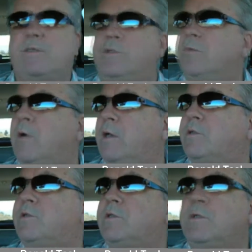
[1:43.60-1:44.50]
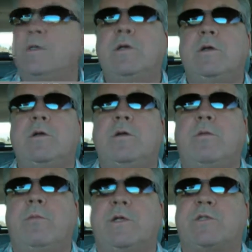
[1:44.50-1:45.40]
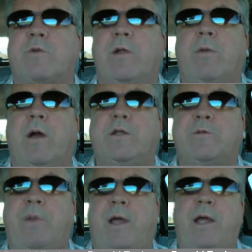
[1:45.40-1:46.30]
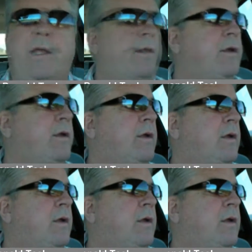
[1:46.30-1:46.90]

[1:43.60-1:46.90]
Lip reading: miss 2 months, miss 3 months, pay,